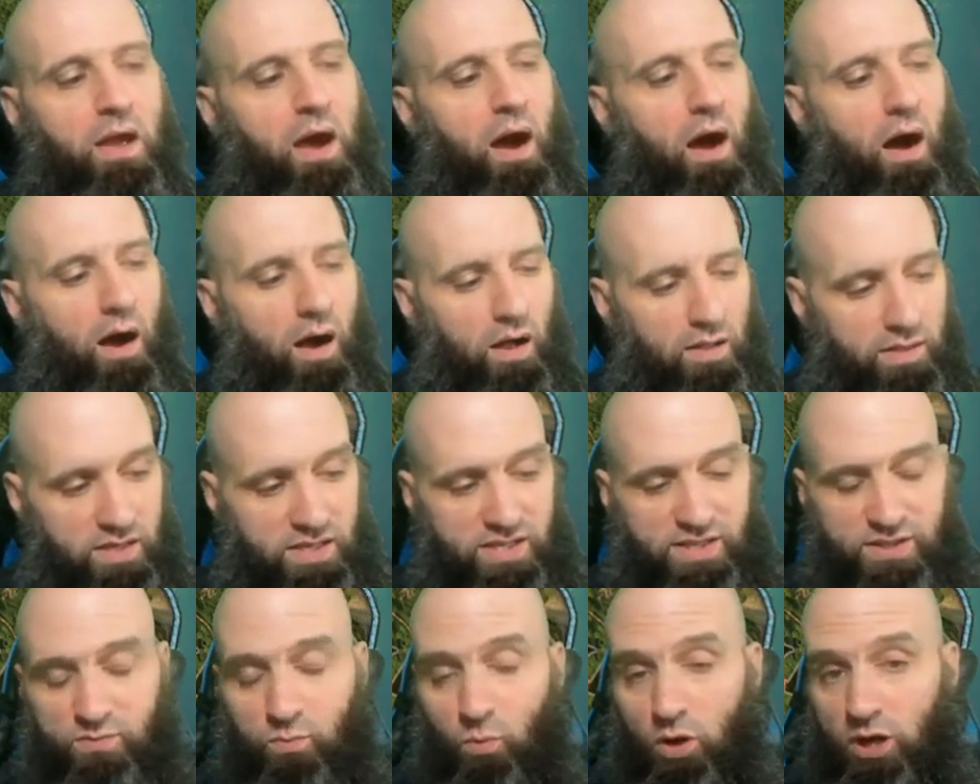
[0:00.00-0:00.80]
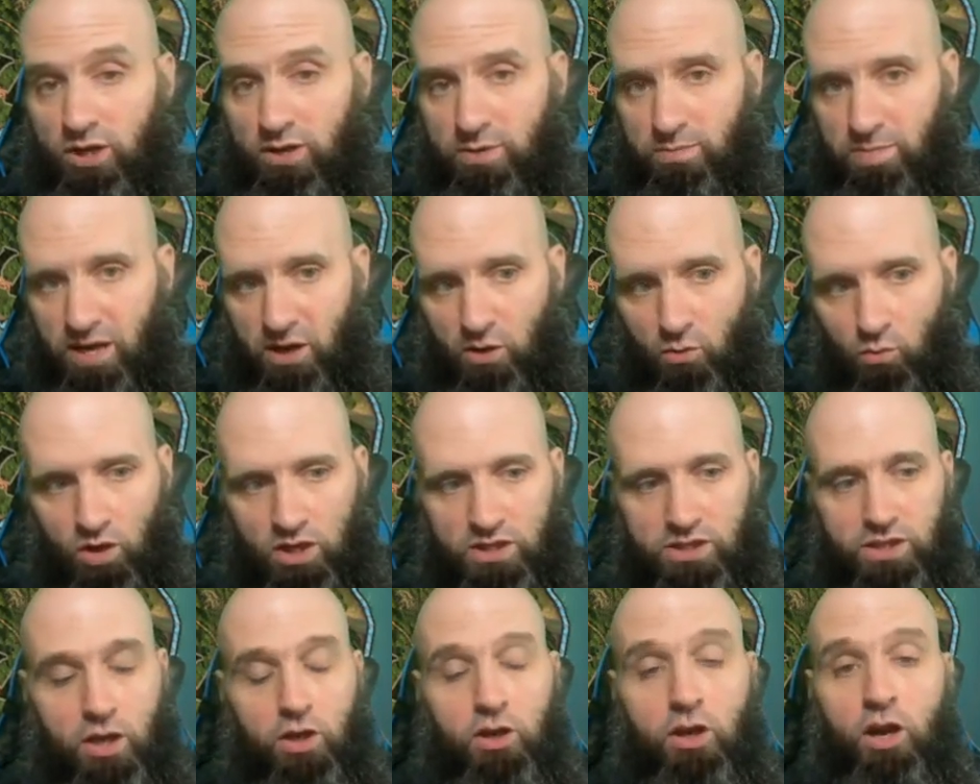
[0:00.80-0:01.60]
Uh, this is one of the better
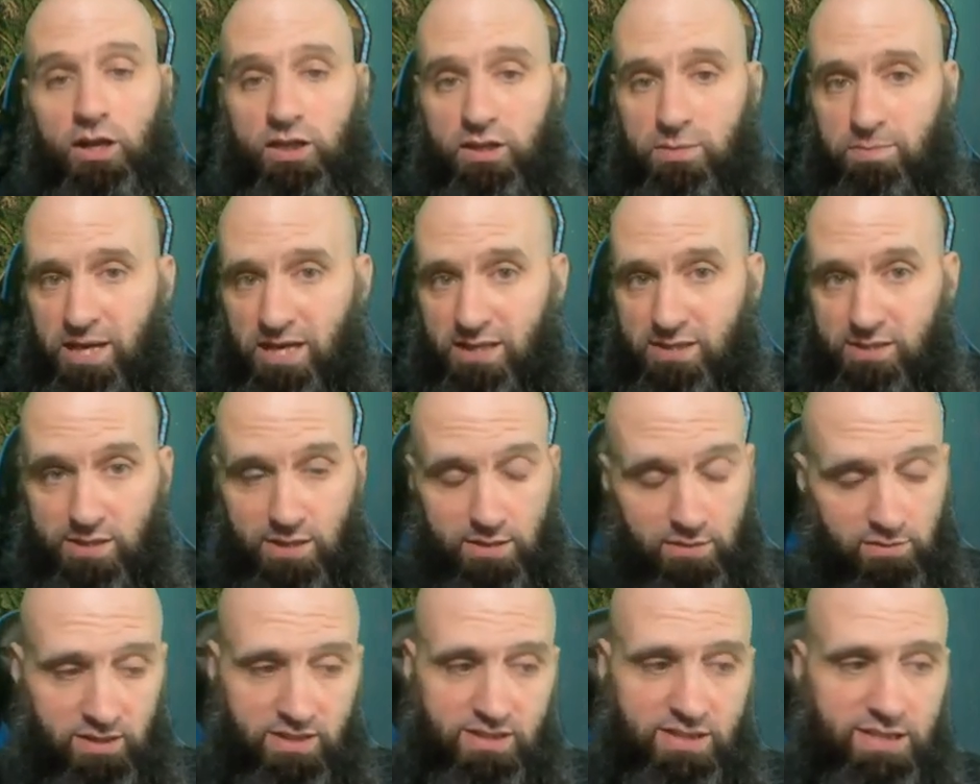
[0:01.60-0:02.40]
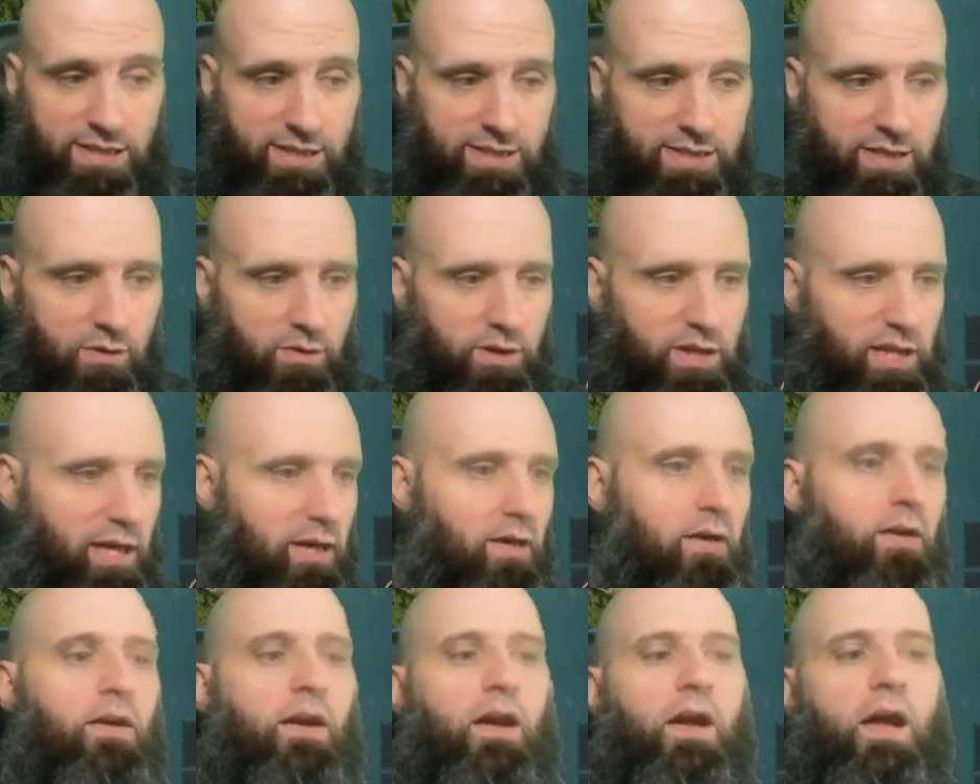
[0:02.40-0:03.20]
ones, not the best. There are six out
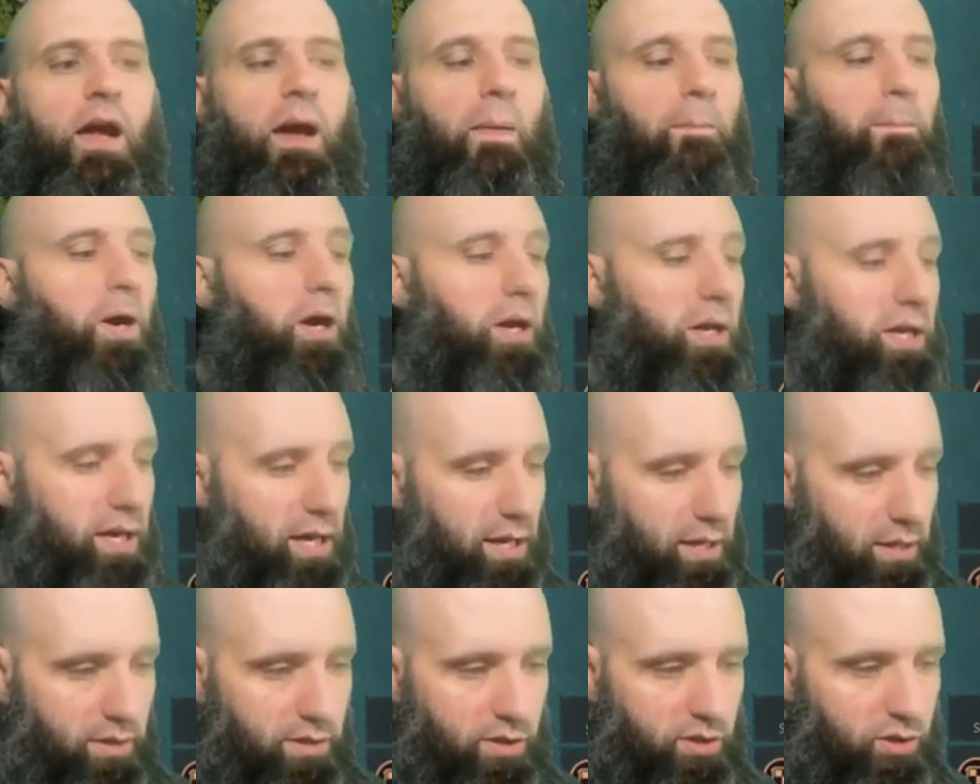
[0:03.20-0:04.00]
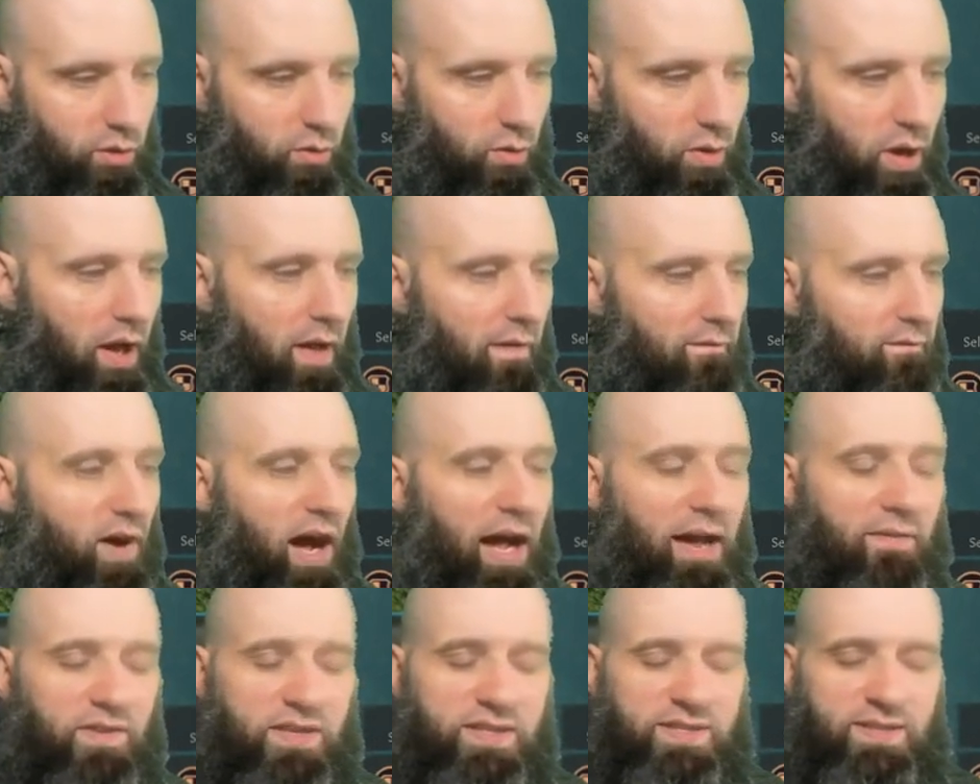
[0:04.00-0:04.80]
there, but yeah, so
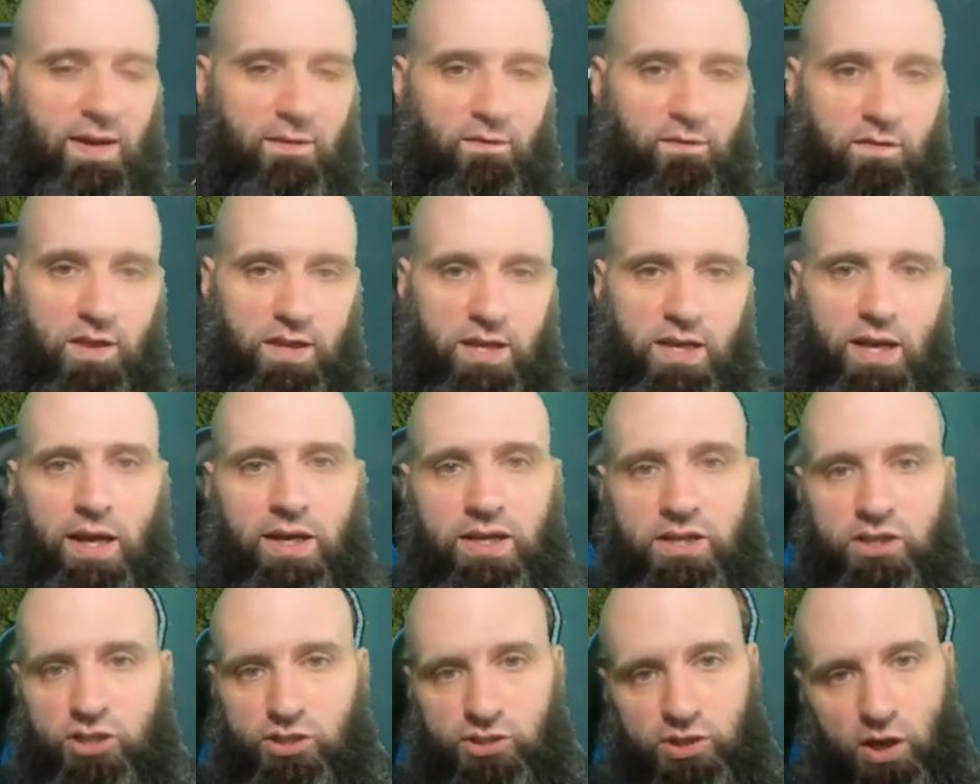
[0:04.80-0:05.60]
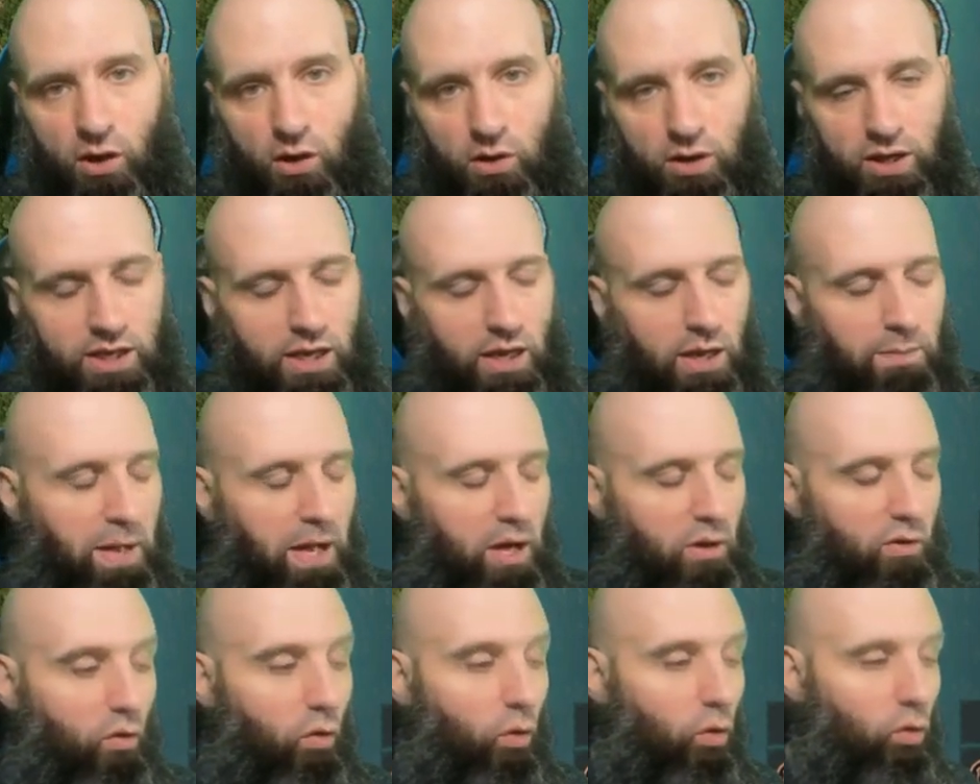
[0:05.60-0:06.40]
five is definitely a solid
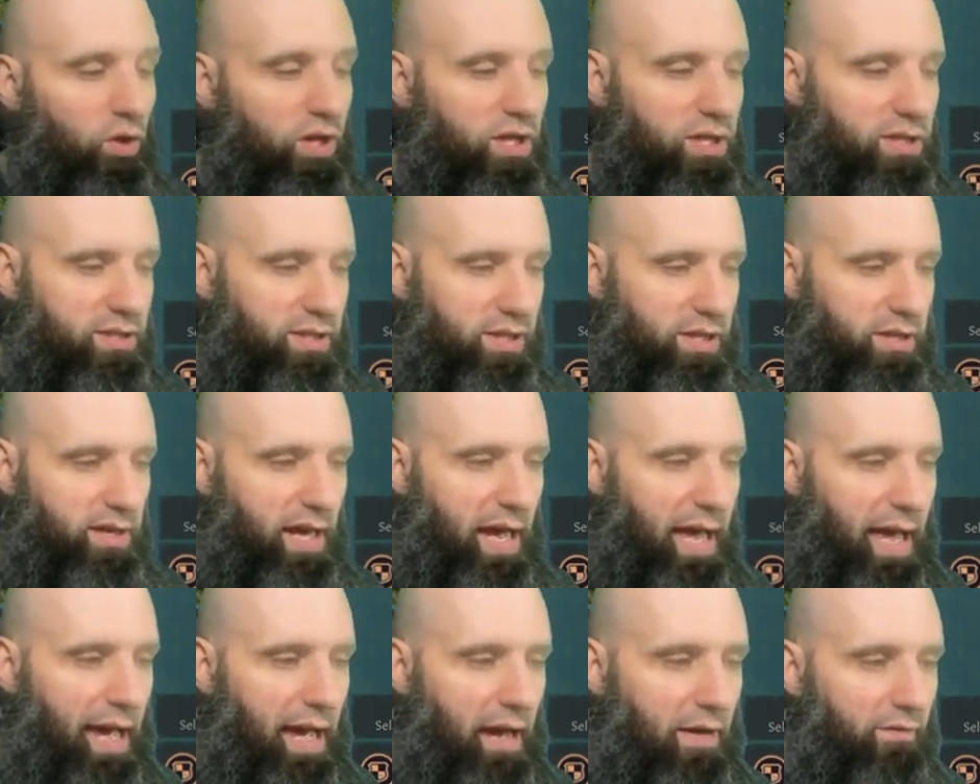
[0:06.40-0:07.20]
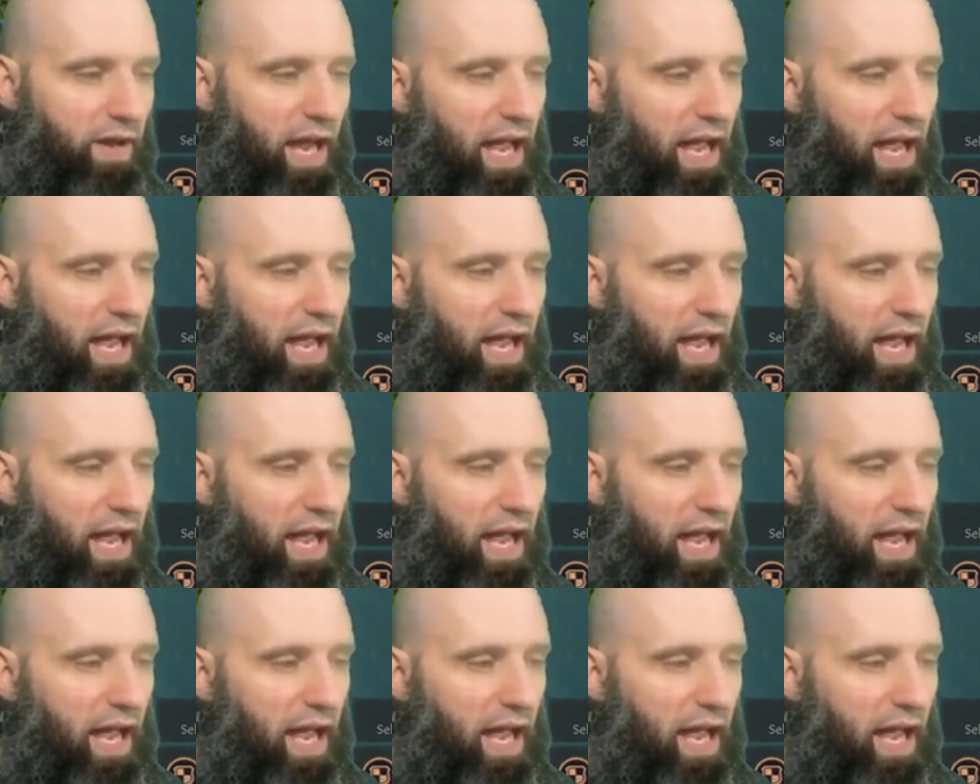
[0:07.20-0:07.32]
amount of holdings that you have.